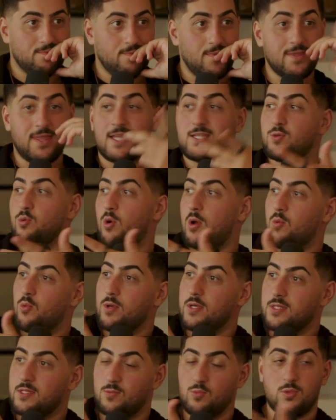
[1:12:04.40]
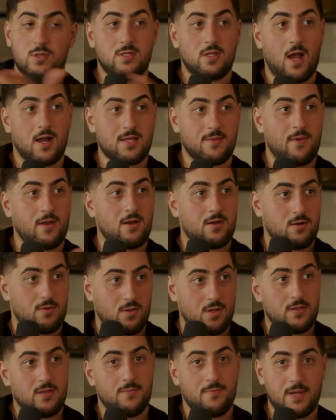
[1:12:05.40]
But that's where we talked about it
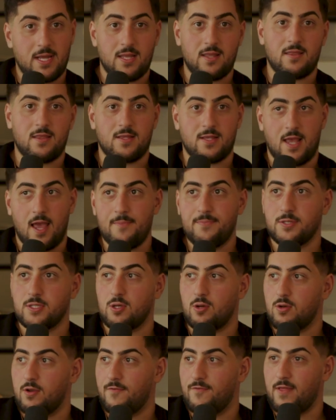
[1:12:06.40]
in the beginning of the episode of